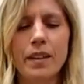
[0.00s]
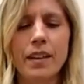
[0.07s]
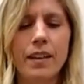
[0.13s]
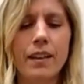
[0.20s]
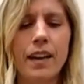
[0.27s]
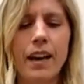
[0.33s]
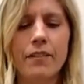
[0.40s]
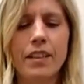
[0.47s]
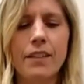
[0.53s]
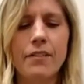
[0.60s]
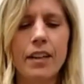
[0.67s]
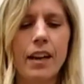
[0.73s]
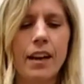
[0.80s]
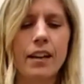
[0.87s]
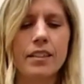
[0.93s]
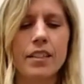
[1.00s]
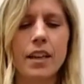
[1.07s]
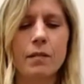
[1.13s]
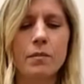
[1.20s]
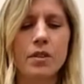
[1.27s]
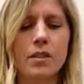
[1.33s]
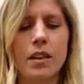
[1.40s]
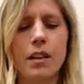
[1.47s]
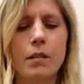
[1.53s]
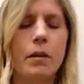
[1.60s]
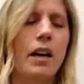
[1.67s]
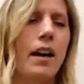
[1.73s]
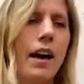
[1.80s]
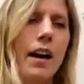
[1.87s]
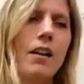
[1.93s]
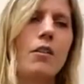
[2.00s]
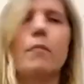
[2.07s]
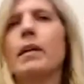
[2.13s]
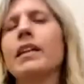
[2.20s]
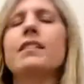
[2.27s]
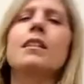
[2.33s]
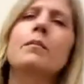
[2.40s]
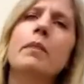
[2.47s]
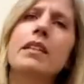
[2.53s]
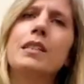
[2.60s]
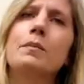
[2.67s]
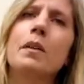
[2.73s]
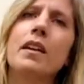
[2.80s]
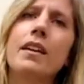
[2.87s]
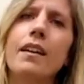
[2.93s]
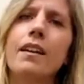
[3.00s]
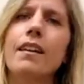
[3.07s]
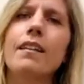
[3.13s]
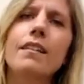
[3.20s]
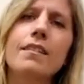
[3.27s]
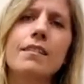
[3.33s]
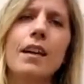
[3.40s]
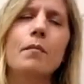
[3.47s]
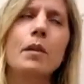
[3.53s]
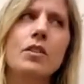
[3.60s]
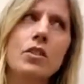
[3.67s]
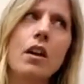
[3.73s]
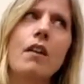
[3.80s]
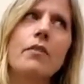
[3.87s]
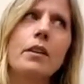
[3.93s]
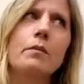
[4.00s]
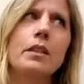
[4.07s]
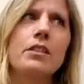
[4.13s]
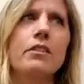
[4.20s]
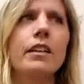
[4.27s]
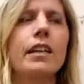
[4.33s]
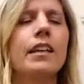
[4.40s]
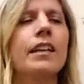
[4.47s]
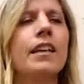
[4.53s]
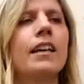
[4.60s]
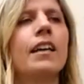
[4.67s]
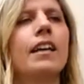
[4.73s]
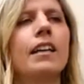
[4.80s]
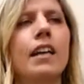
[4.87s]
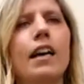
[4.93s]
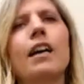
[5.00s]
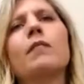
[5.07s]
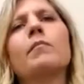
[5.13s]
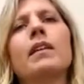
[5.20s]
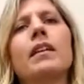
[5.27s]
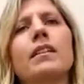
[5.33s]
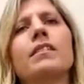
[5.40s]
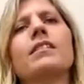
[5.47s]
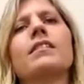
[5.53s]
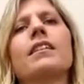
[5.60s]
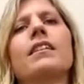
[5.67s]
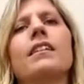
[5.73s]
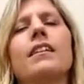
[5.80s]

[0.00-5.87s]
Uh, haven't even had time to talk about how amazing Pittsburgh is, how much coffee we drink, and how much